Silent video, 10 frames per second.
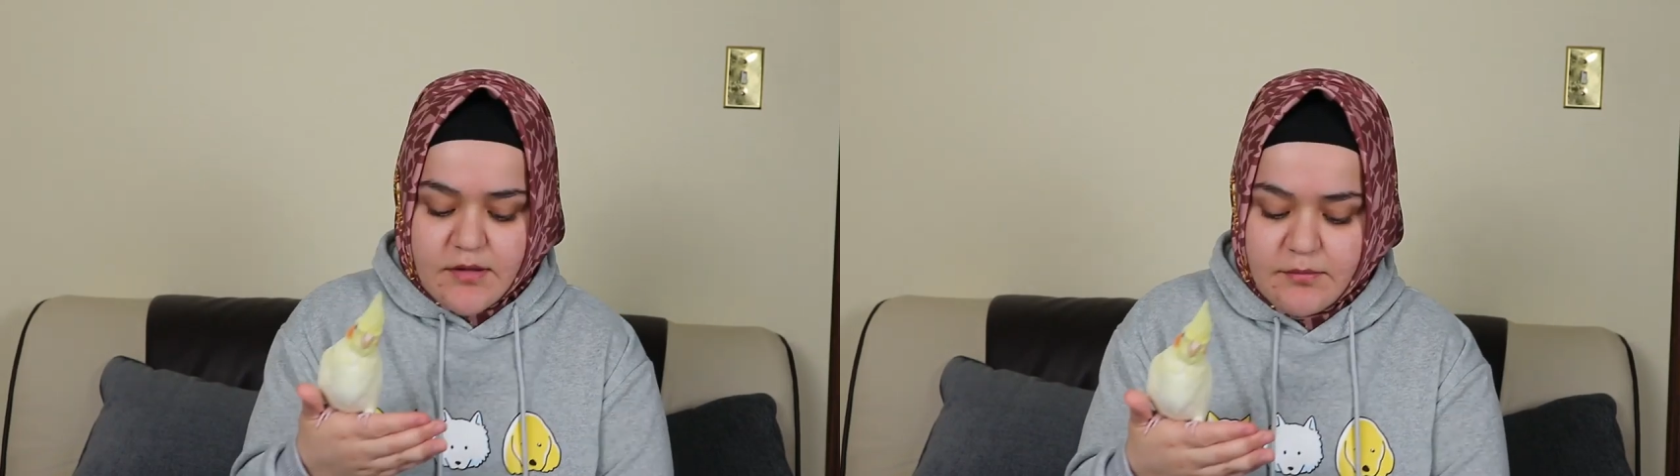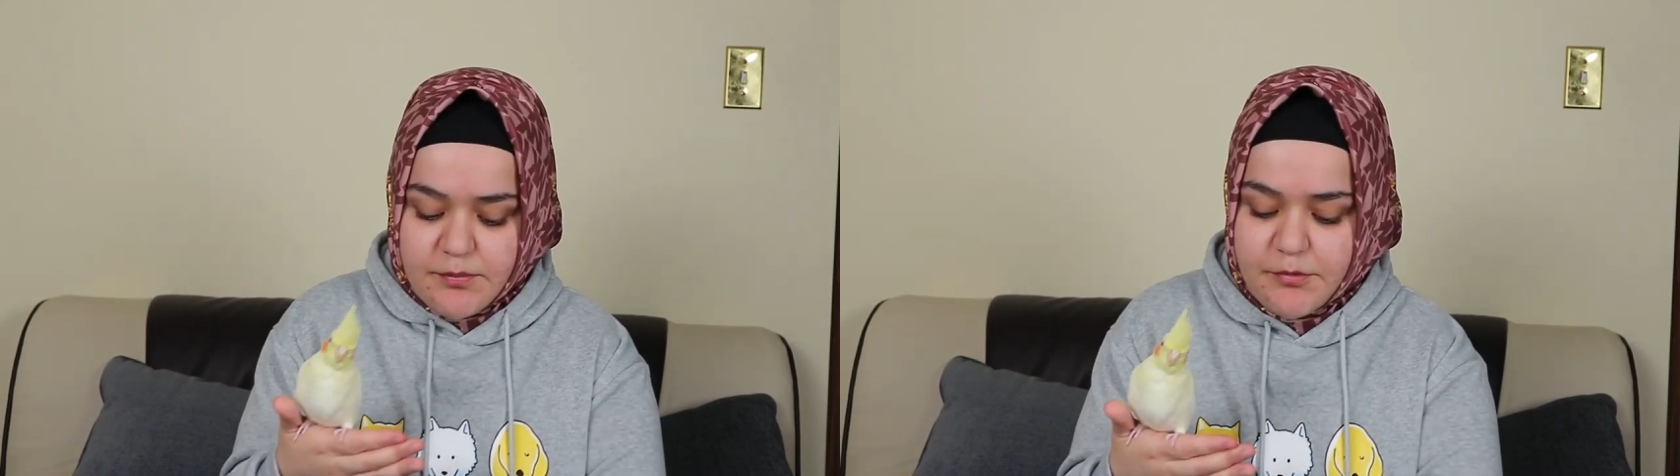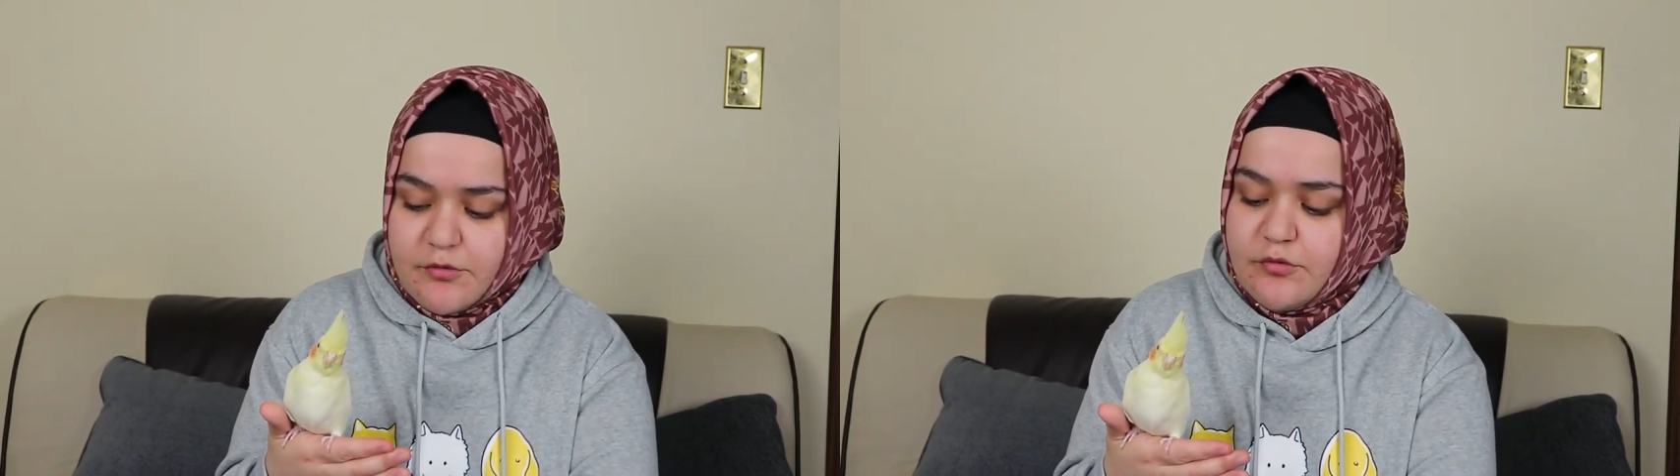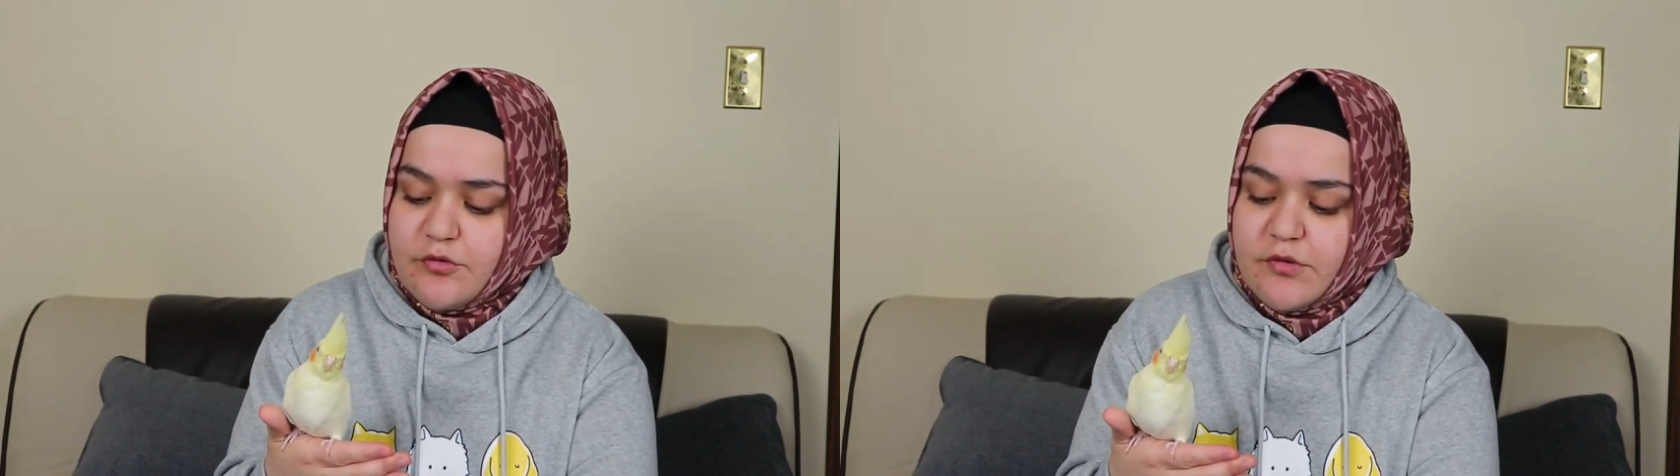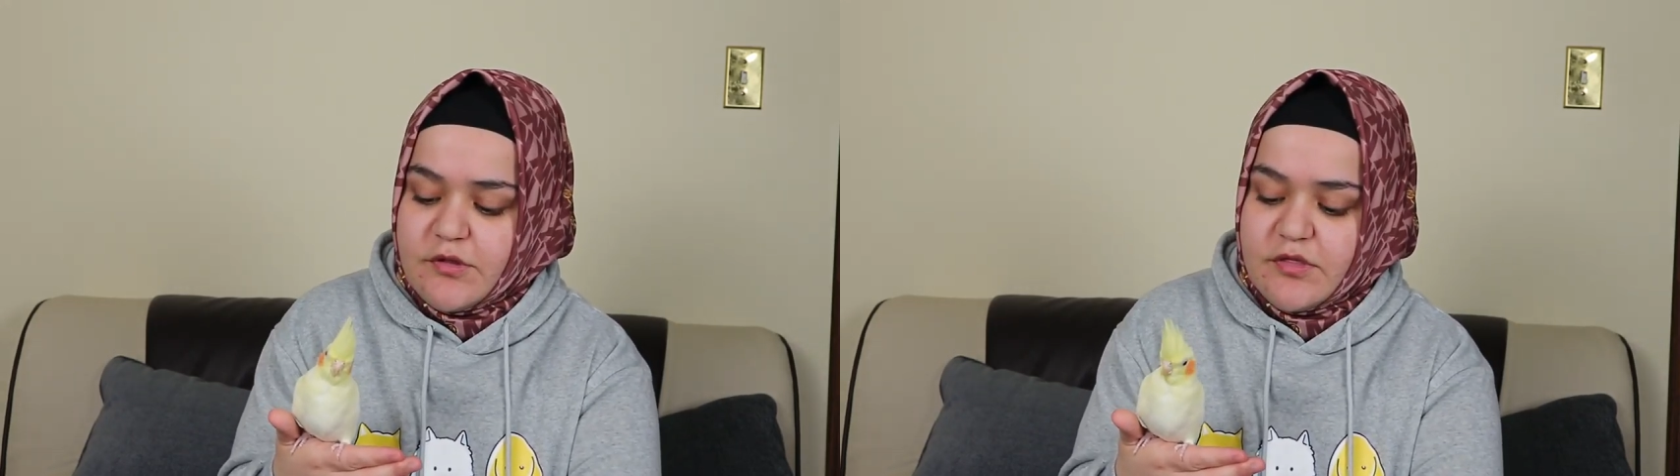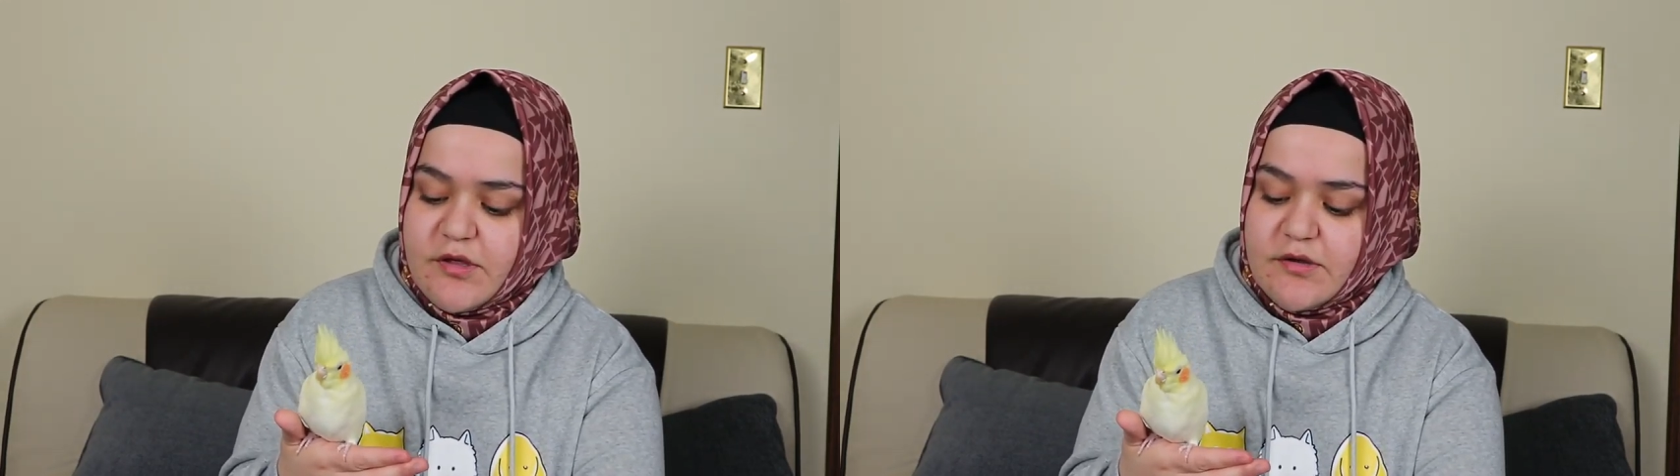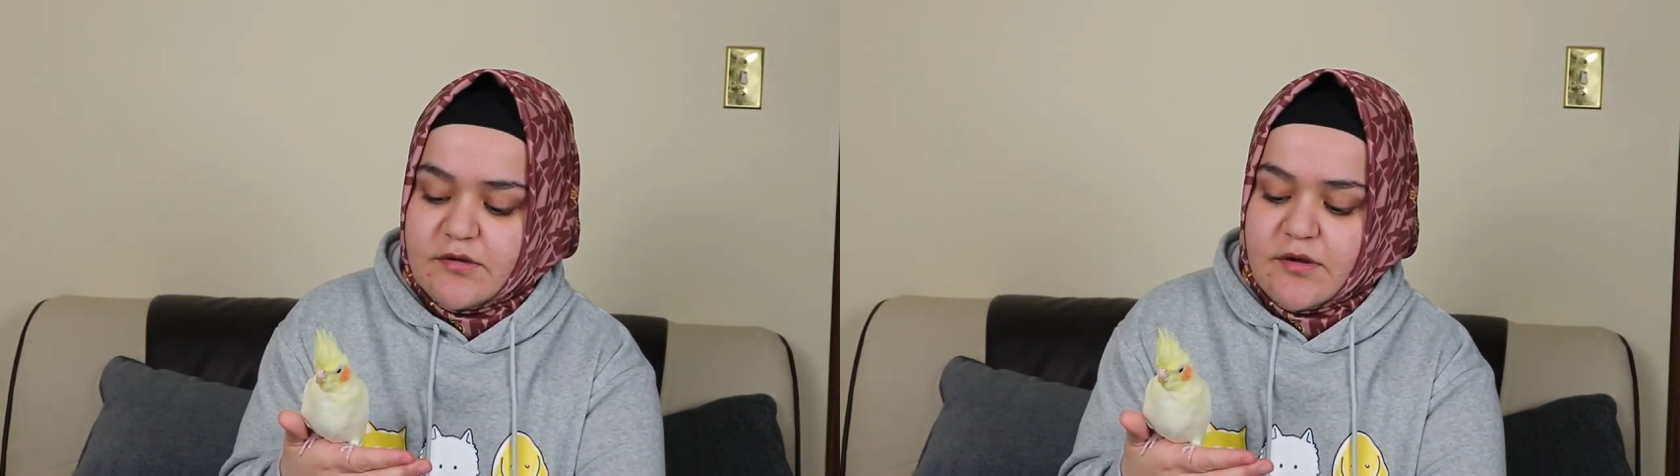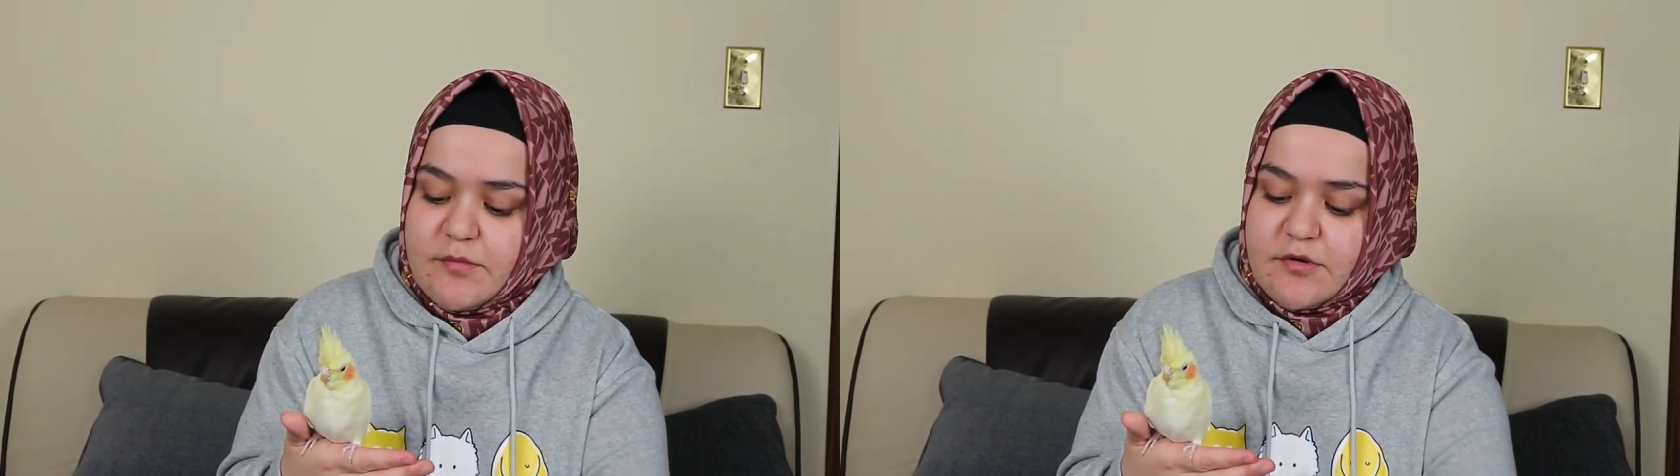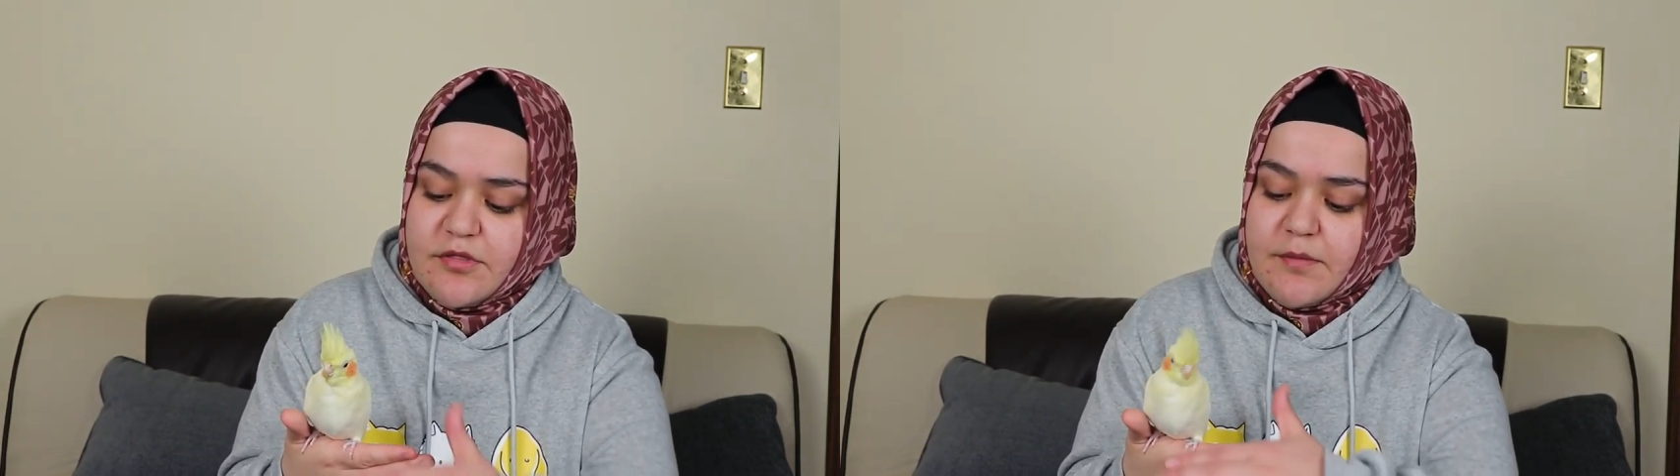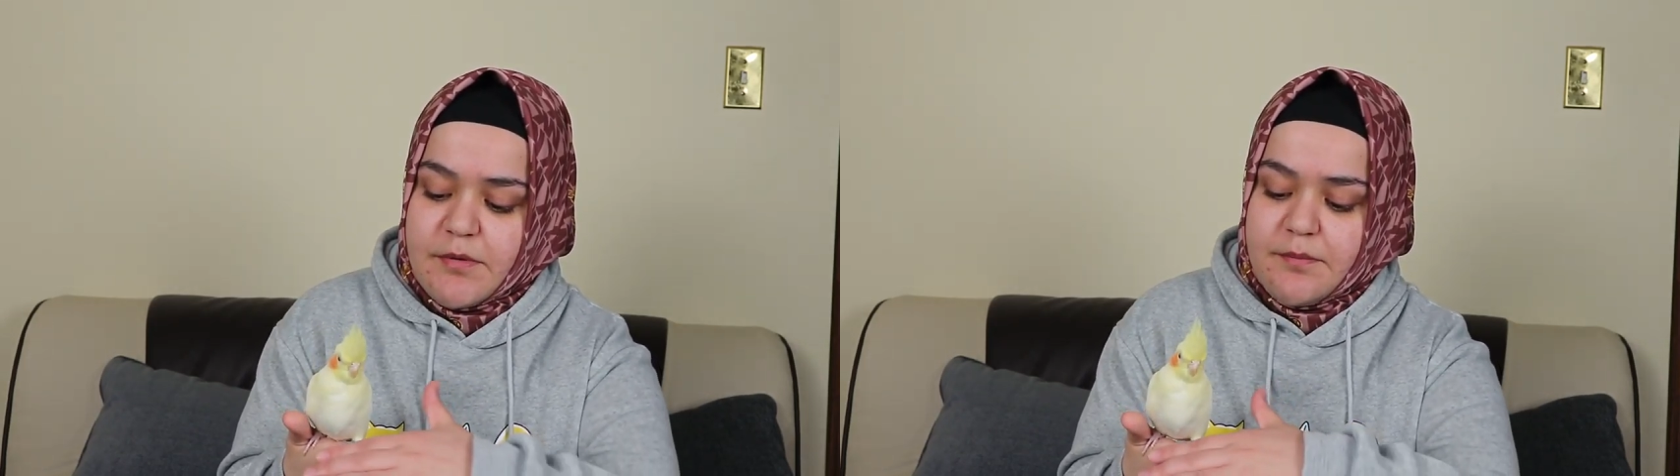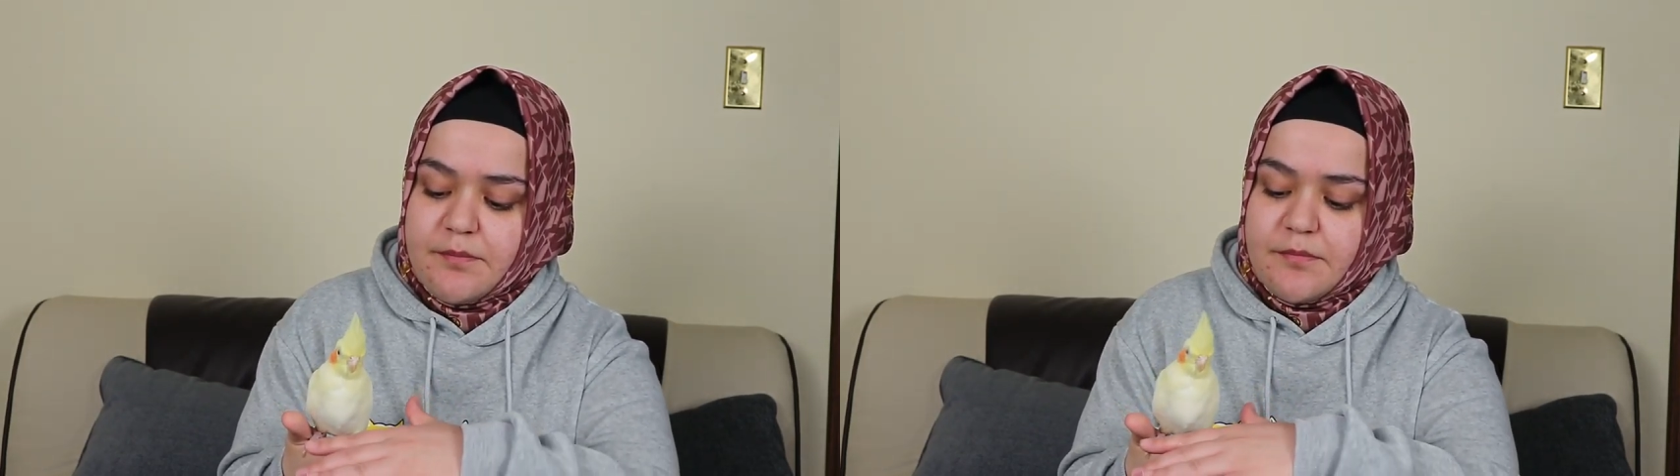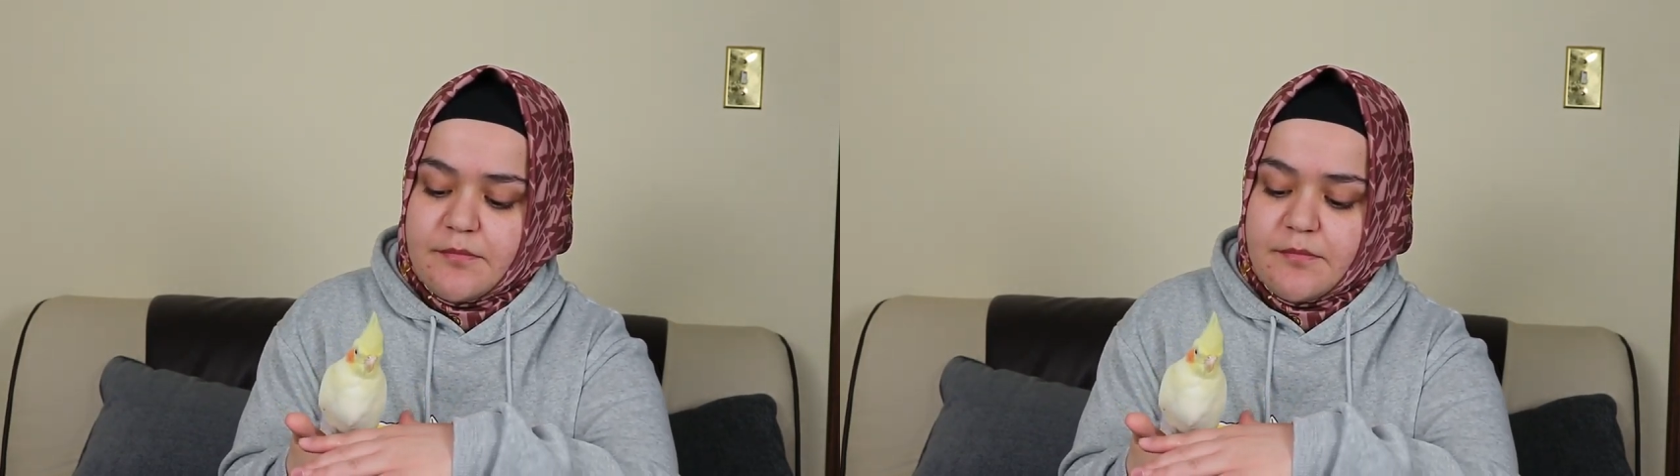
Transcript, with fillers: let me put you to this hand. Come here, step up.